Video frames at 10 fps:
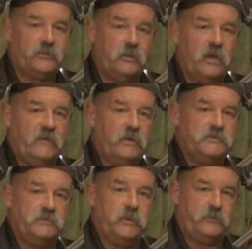of the live
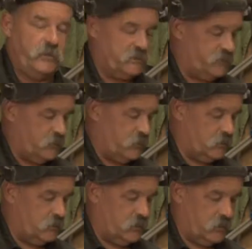edge, to make place for
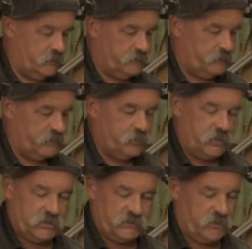a
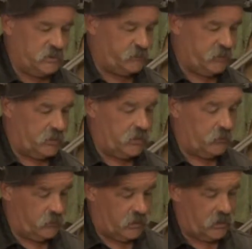3-inch faceplate,
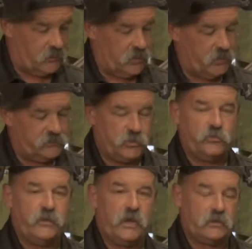and we got her all
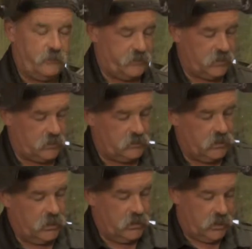trued back up again
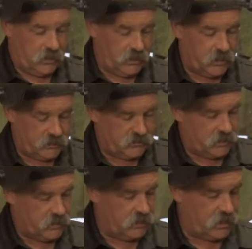and got a
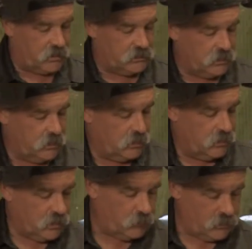tenon on,
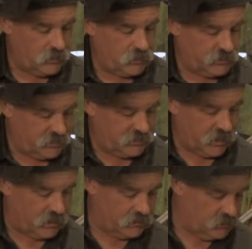and we're going to use the
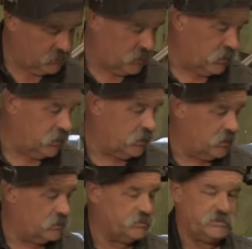Titan
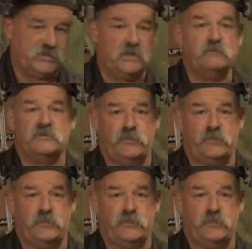and save this